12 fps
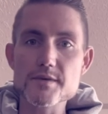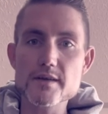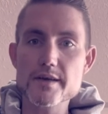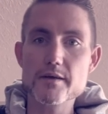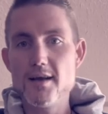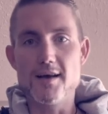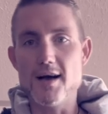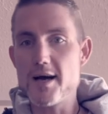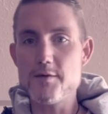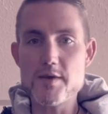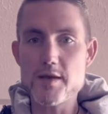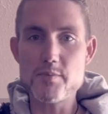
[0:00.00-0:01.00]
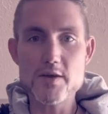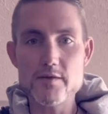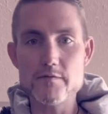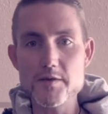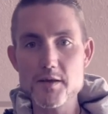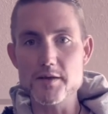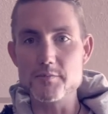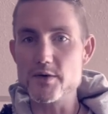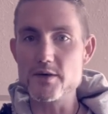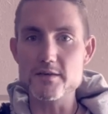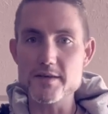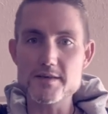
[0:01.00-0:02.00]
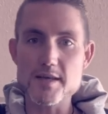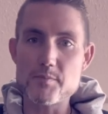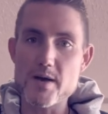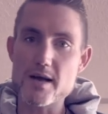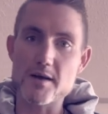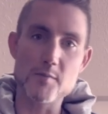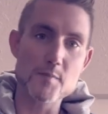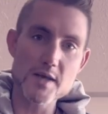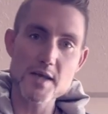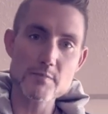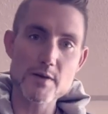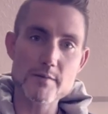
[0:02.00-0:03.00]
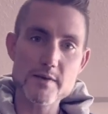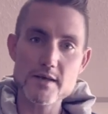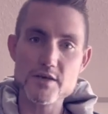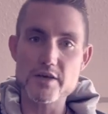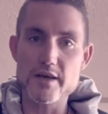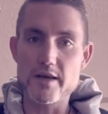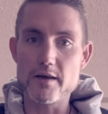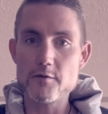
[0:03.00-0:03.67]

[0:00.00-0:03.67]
like, "I may be the villain, but at least I pack a mean PB&J."